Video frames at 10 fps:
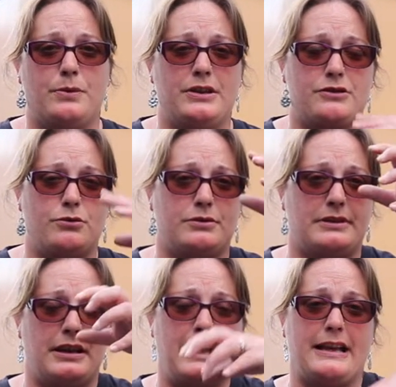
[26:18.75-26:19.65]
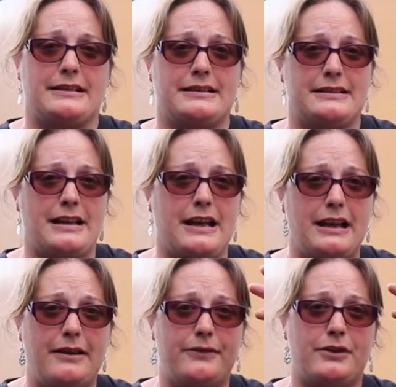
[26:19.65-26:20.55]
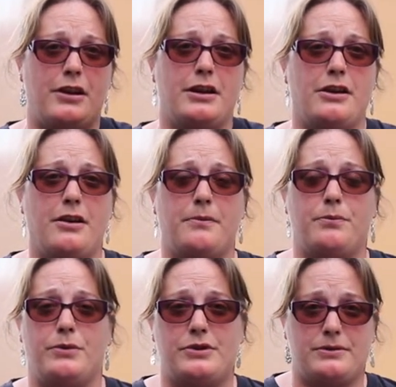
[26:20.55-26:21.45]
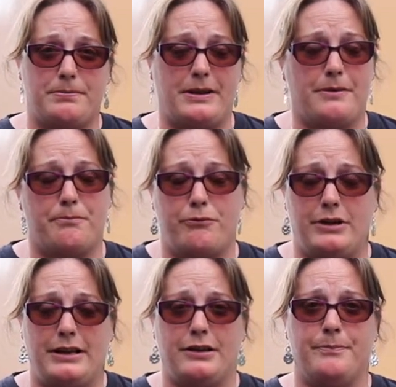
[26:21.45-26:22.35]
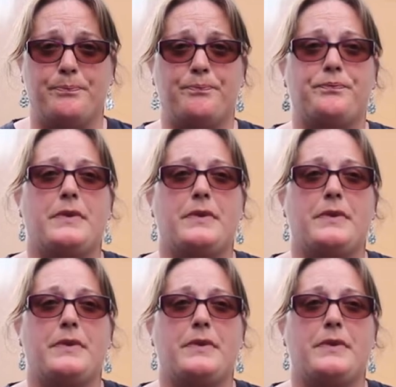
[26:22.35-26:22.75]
which also has a stairlift going up, which is brilliant.